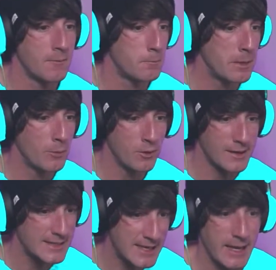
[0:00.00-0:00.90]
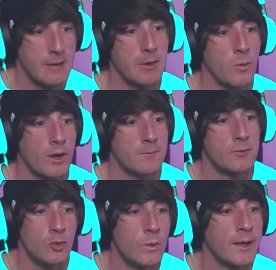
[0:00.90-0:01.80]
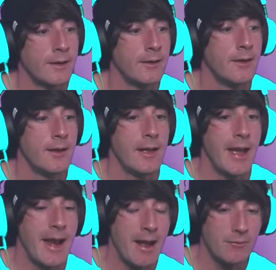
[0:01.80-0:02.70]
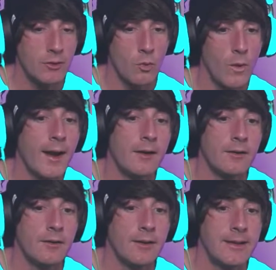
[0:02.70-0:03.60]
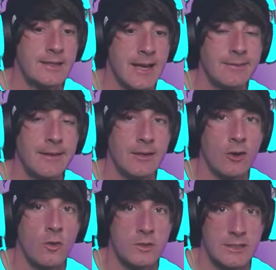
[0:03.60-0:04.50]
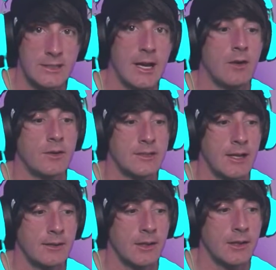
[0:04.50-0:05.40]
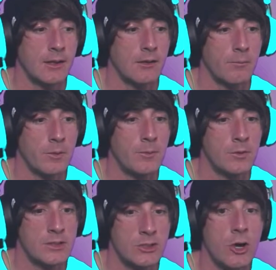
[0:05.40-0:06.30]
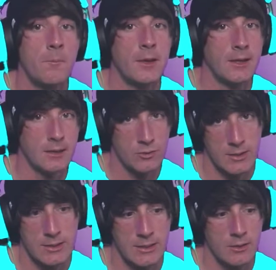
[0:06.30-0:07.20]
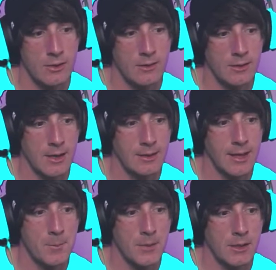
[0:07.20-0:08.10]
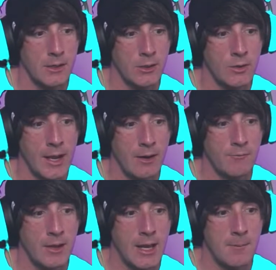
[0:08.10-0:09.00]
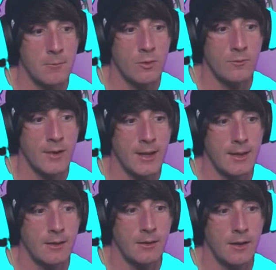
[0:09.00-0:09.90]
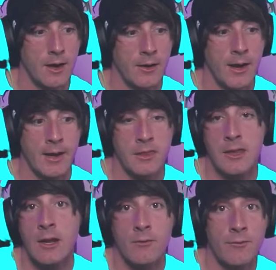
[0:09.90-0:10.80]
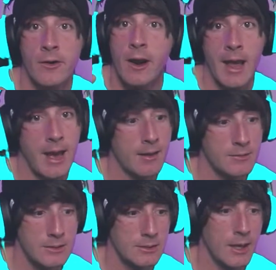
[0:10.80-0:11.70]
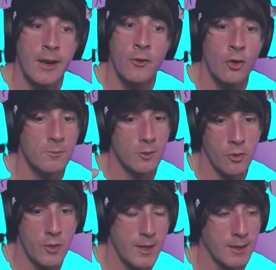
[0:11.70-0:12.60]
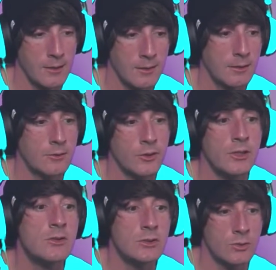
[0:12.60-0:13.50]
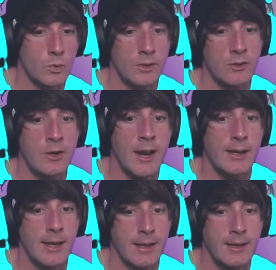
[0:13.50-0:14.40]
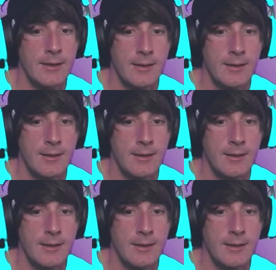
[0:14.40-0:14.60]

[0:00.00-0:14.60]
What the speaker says: people are excited about what I'm doing. And after a while, it's not that it goes down, it's not that people stop being interested or anything like that, but you kind of become more of like a thing of their lives, a normal thing, a thing that they're used to, and you're not like